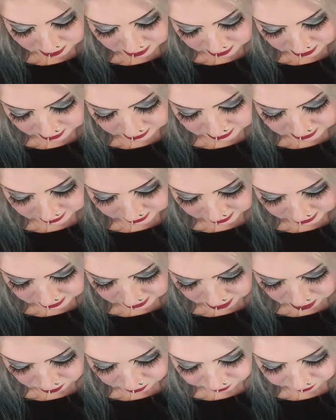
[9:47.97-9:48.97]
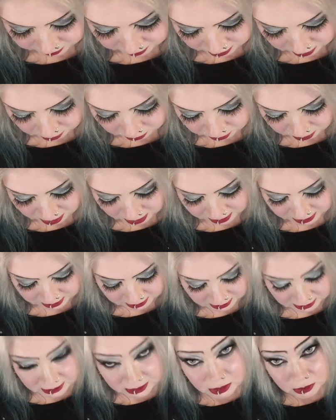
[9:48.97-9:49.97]
But in this case, I don't think you really
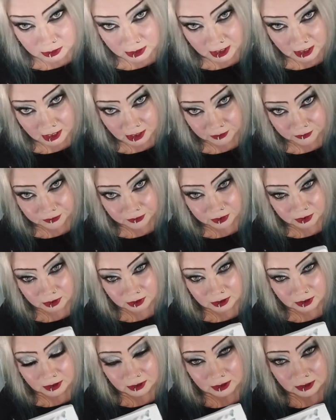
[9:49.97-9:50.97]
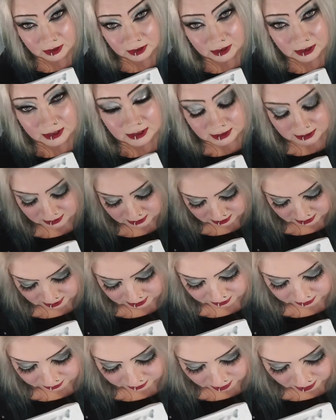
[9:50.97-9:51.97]
need to have this
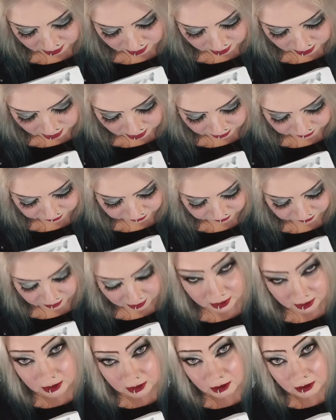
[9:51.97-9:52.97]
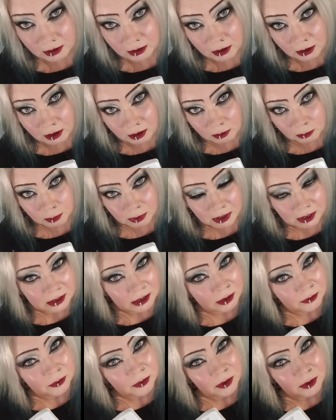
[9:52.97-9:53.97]
other thing.
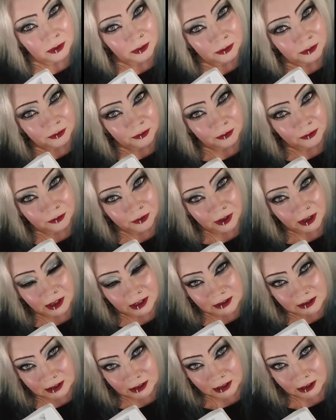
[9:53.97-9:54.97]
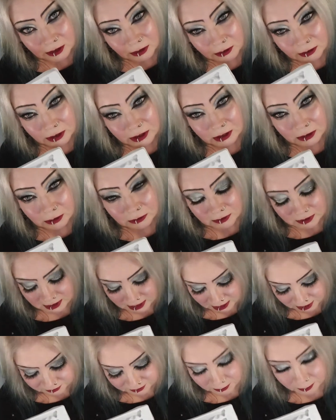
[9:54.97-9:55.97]
But if you feel insecure, you can
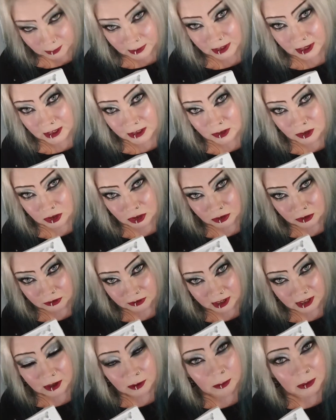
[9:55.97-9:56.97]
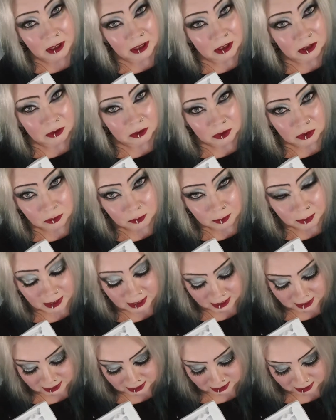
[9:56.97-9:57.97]
always have it. But I should recommend you to
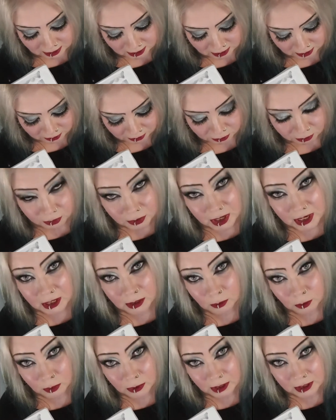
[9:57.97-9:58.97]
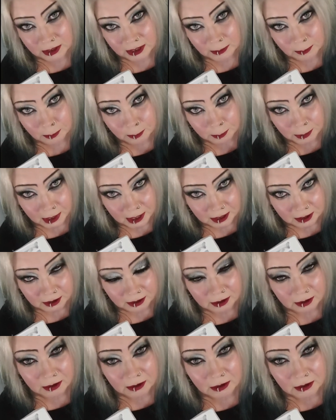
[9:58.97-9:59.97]
buy a real one, even
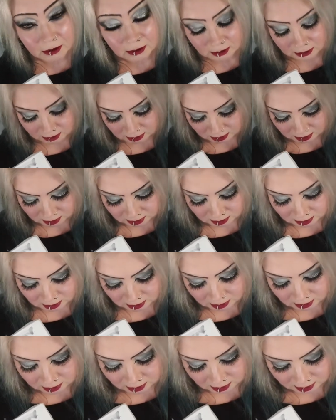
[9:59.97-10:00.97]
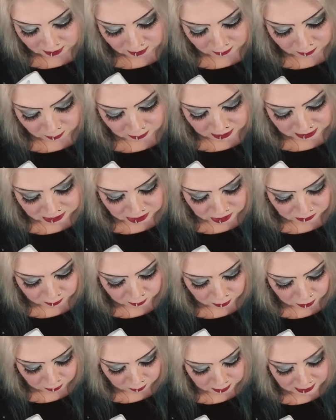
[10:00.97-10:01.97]
better,
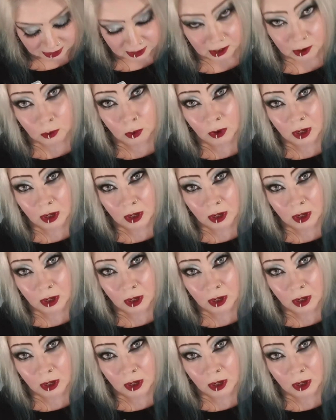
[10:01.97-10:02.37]
much more better